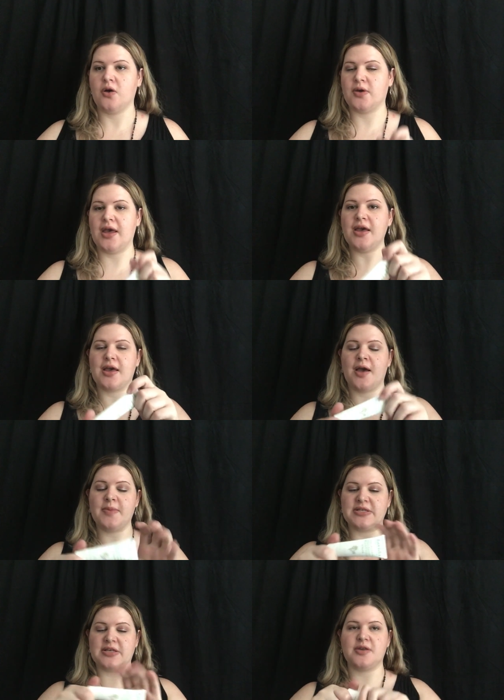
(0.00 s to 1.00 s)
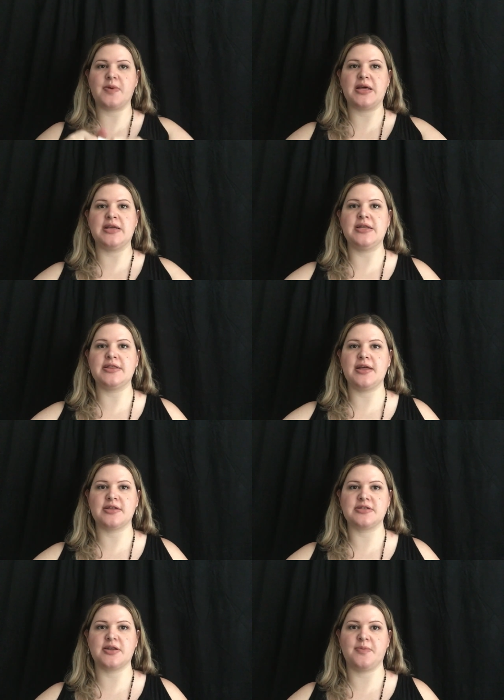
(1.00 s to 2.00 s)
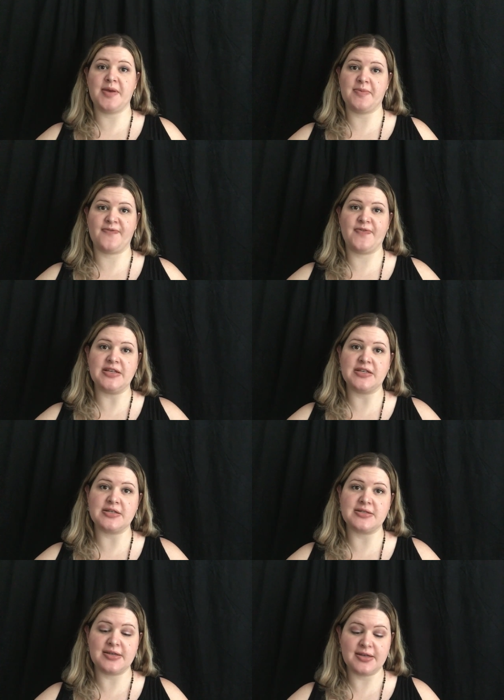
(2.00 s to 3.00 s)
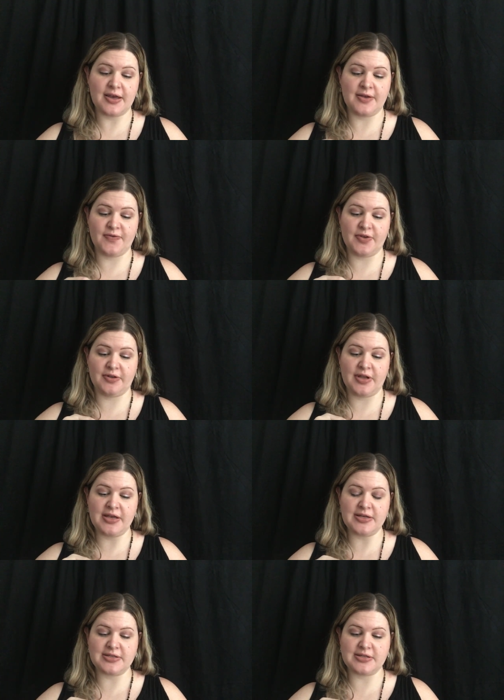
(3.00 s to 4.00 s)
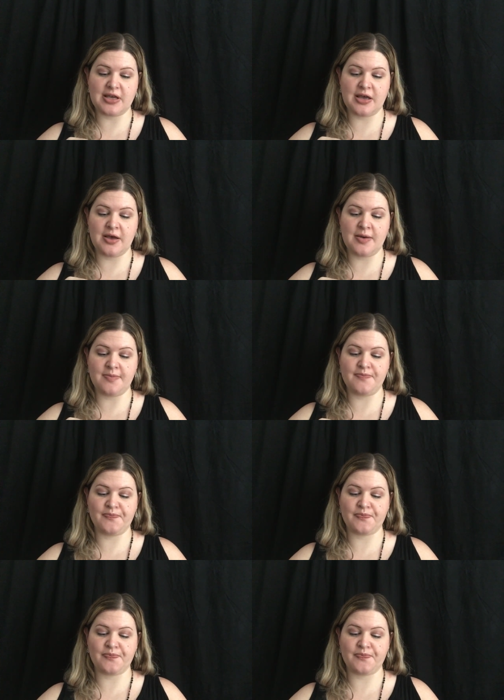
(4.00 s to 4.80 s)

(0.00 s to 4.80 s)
Okay, I'm excited about anything that's going to make my feet not sink and feel nice. Um,